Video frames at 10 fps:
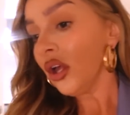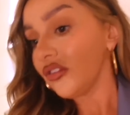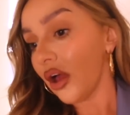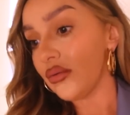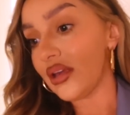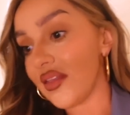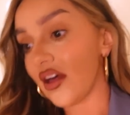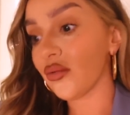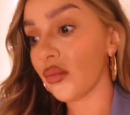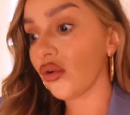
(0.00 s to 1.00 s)
So yeah,
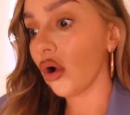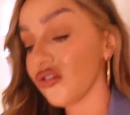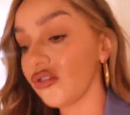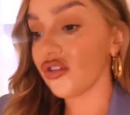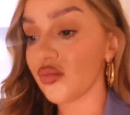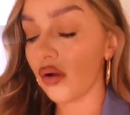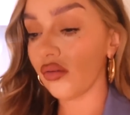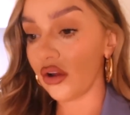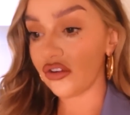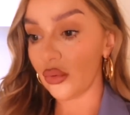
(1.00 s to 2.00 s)
that's what we've got to do
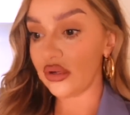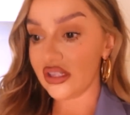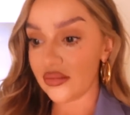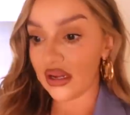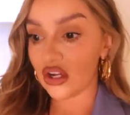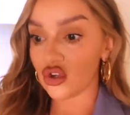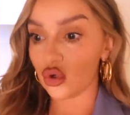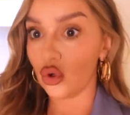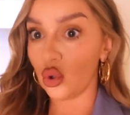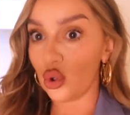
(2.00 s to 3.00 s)
tomorrow. So we need to make
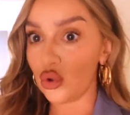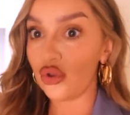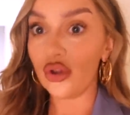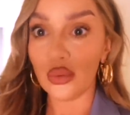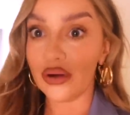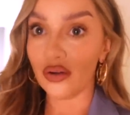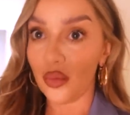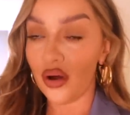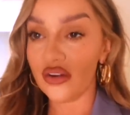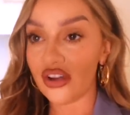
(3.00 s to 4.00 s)
sure that we're
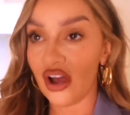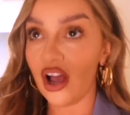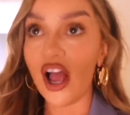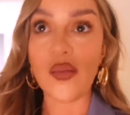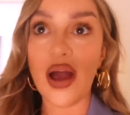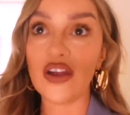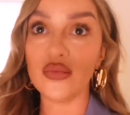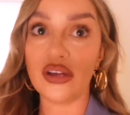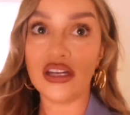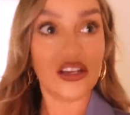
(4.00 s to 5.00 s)
up on time and
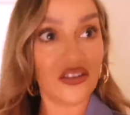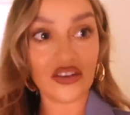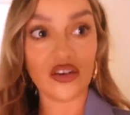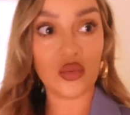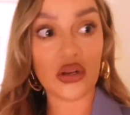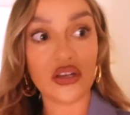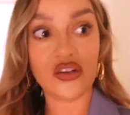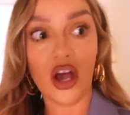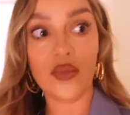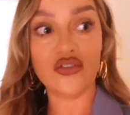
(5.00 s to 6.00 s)
we leave ourselves plenty of
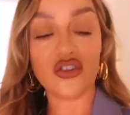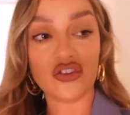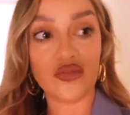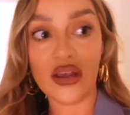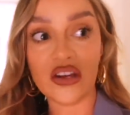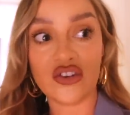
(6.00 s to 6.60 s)
time just to make